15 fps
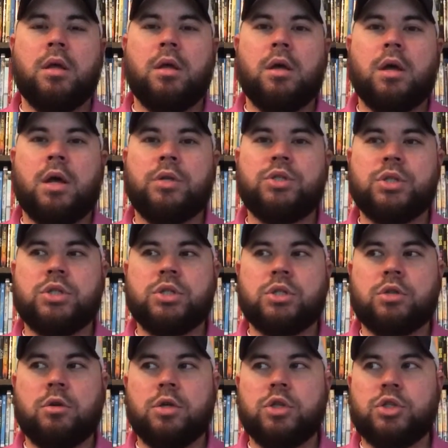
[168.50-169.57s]
I'll just
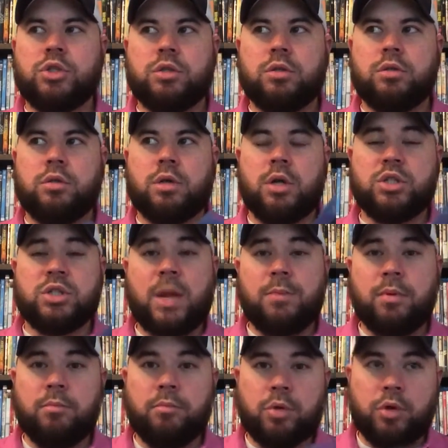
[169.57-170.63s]
type
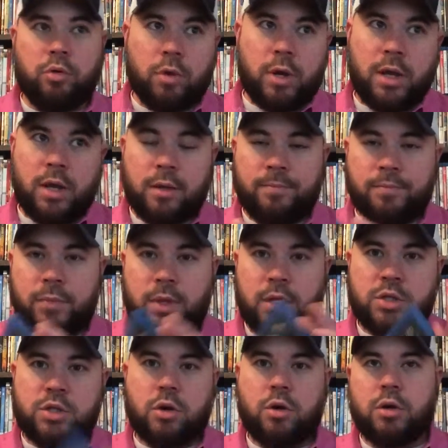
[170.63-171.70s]
in Blu-ray and
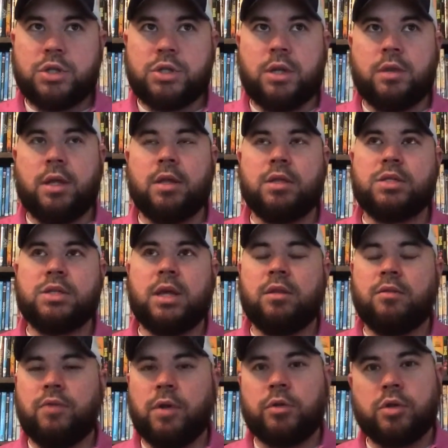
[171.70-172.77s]
search, and then set the
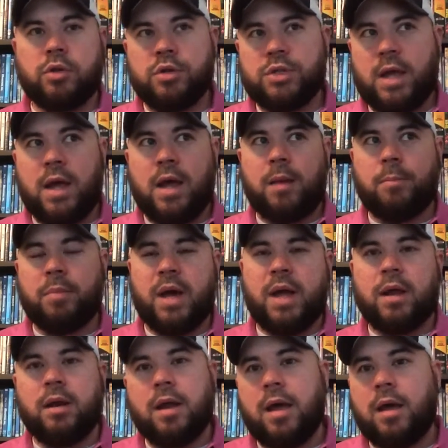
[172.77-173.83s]
filters at buy
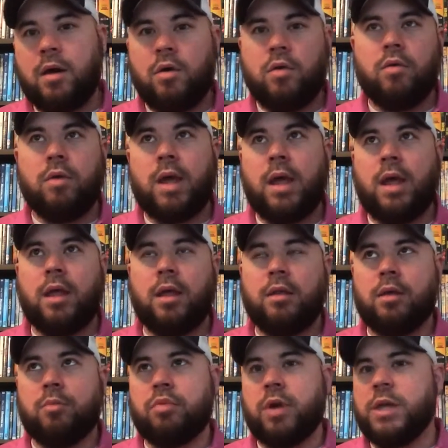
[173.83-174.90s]
it now and the
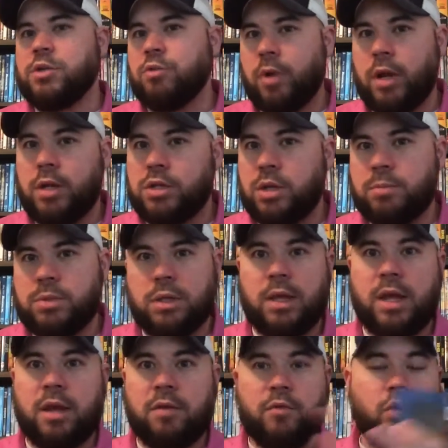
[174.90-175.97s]
price range up to
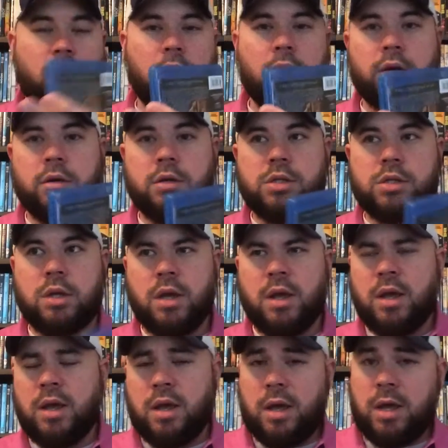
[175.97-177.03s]
like $4.
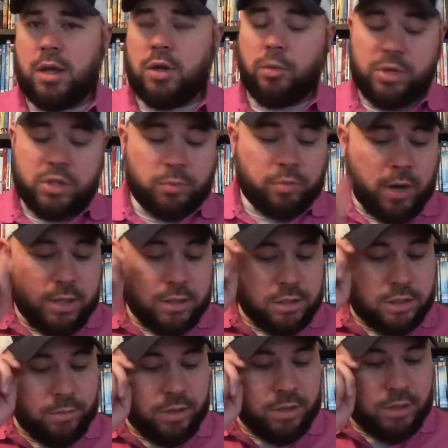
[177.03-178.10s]
And you'll be surprised at
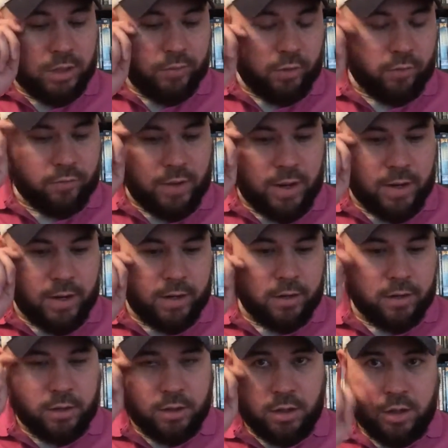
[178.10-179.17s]
some of the stuff you'll find
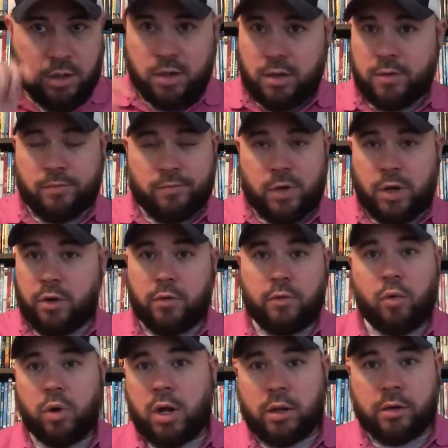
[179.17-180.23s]
under
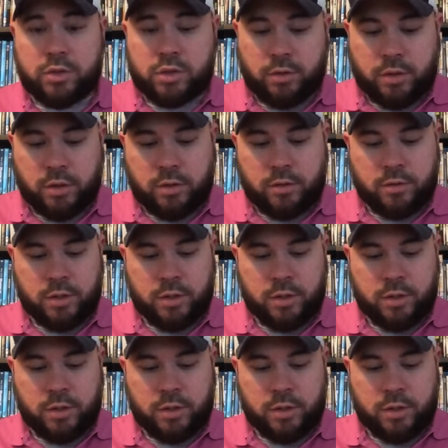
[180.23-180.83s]
$4 on there.